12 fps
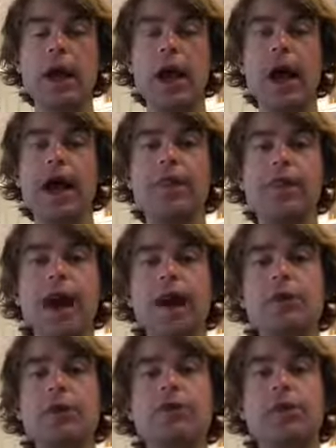And that
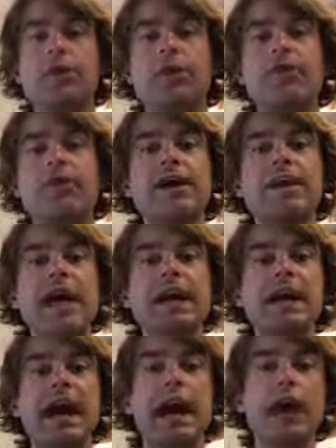was to prevent
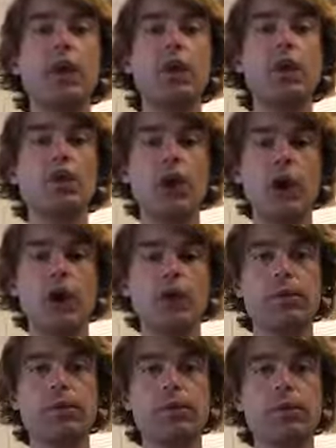any kind of
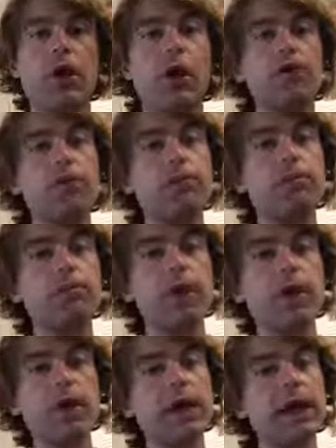worms from
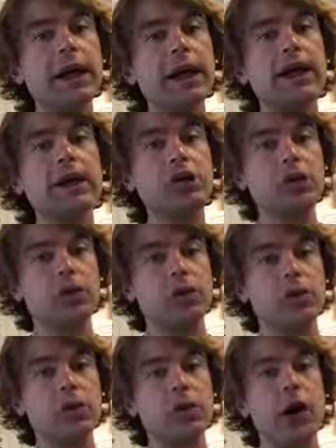boring into
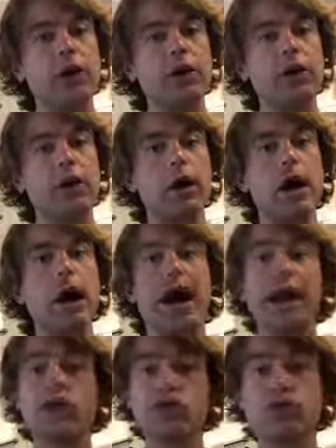the rudder
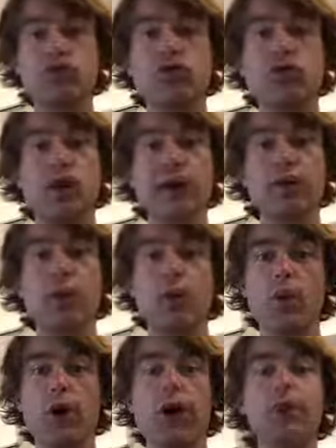and destroying the
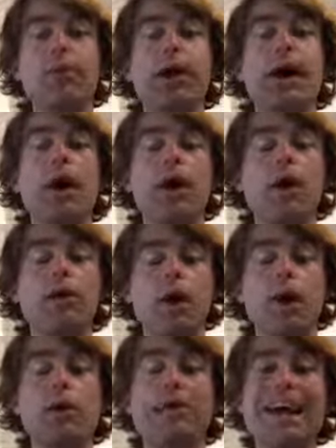water by
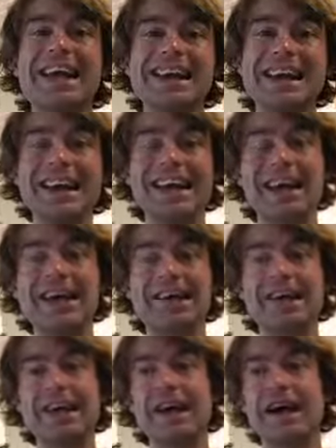rudder by eating
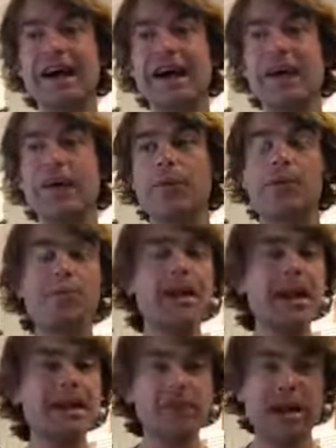it.
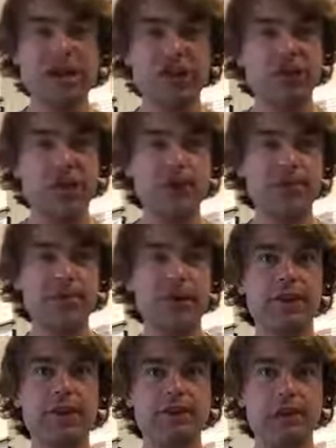Many, many ships
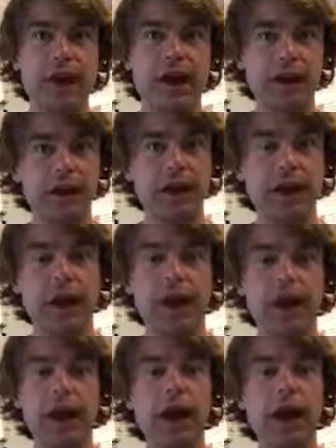in this area